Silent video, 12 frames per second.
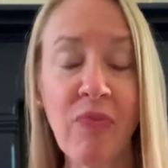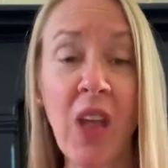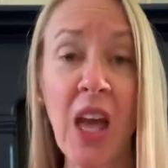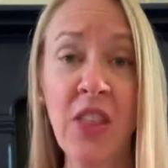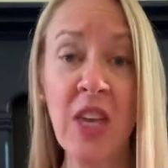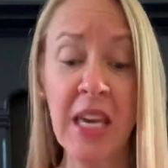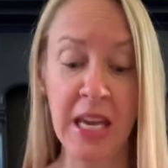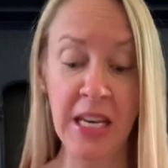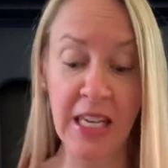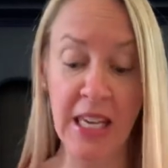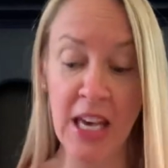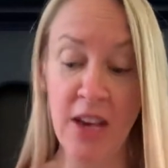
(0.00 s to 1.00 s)
They can
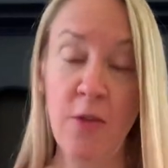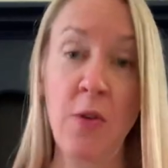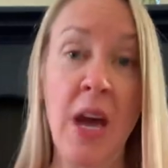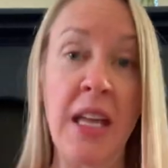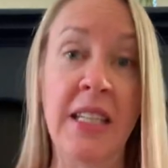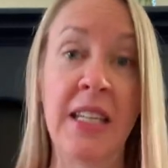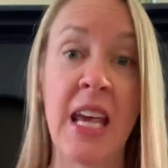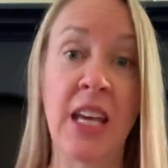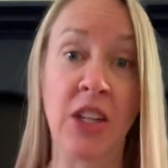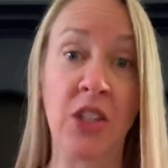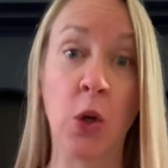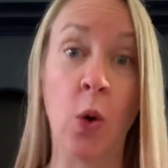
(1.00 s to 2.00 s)
give and take a
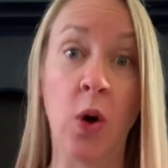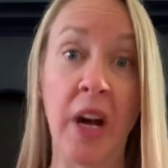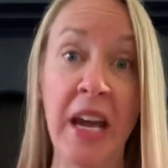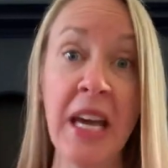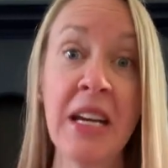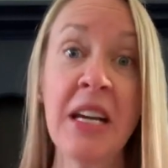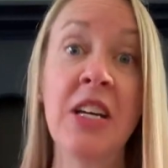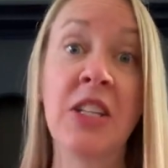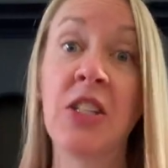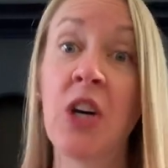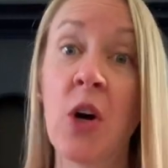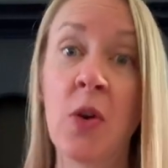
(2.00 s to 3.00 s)
toy,
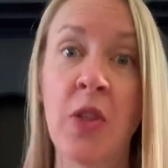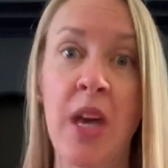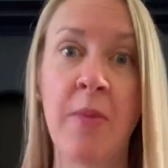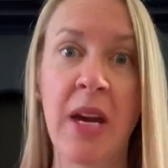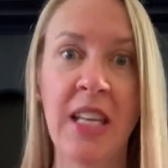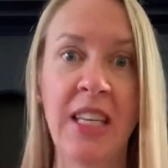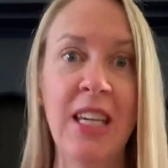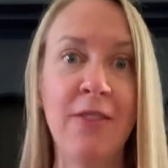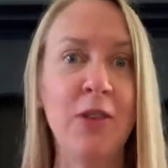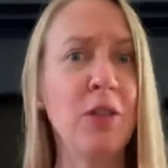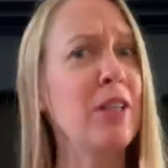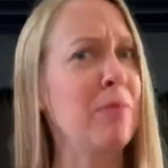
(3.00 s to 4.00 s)
so they might give
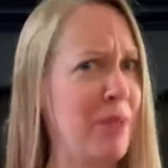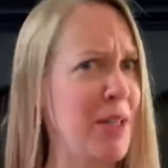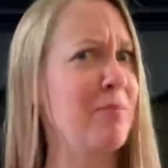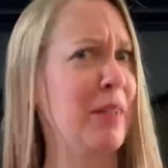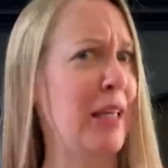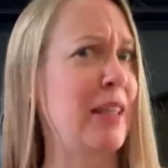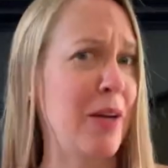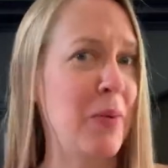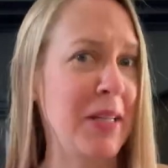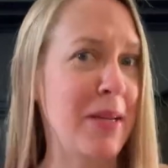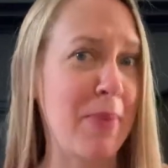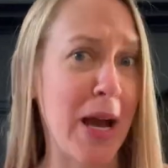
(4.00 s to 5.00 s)
you something, but then they
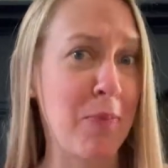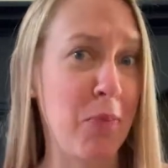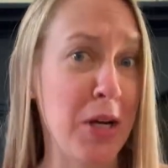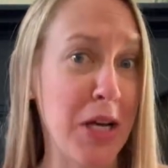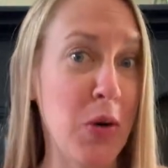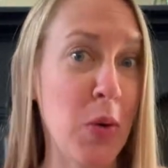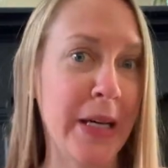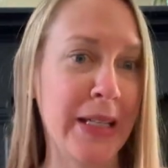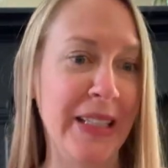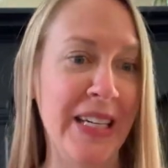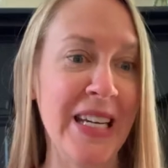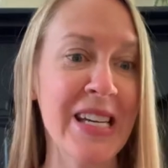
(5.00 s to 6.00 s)
want it back pretty
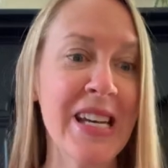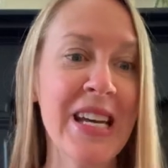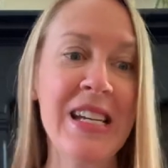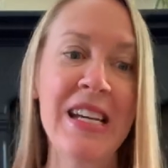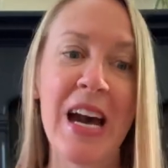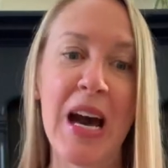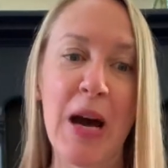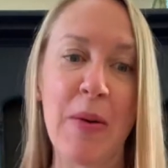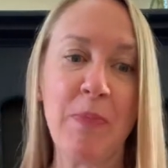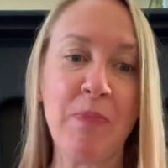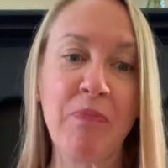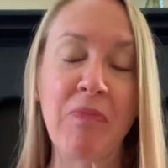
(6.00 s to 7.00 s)
quickly.
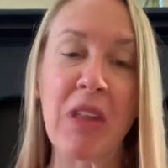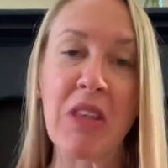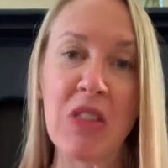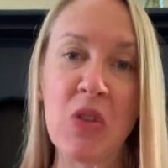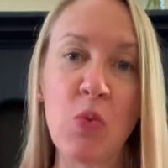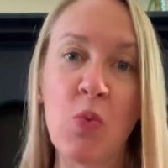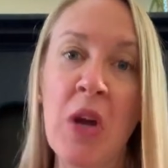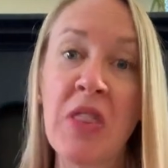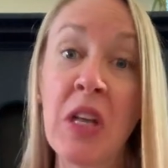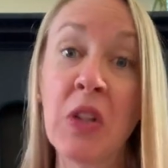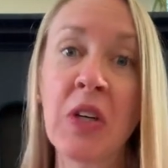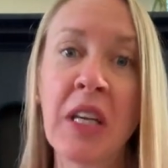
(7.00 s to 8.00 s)
When
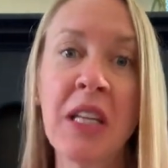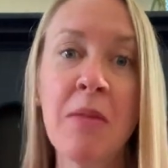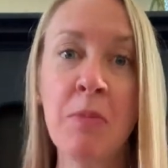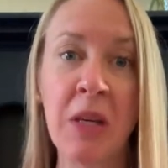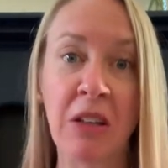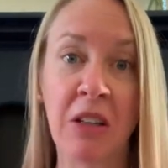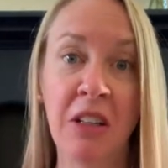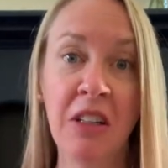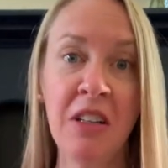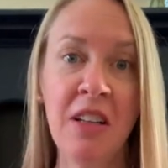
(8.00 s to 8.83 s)
they look in a mirror,